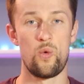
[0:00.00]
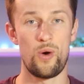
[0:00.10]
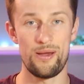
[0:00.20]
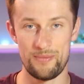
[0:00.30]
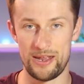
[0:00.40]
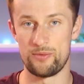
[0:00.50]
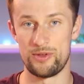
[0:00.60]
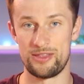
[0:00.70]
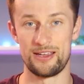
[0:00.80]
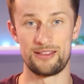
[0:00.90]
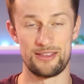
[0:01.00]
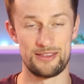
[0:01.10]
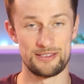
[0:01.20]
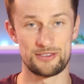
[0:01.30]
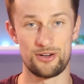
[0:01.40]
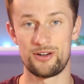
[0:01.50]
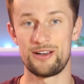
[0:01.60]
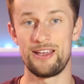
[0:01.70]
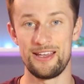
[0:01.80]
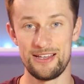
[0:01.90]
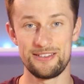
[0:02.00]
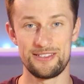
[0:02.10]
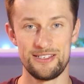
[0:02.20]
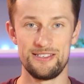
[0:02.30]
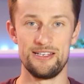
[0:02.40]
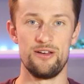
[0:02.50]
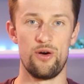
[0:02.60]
why many would think that this card is indeed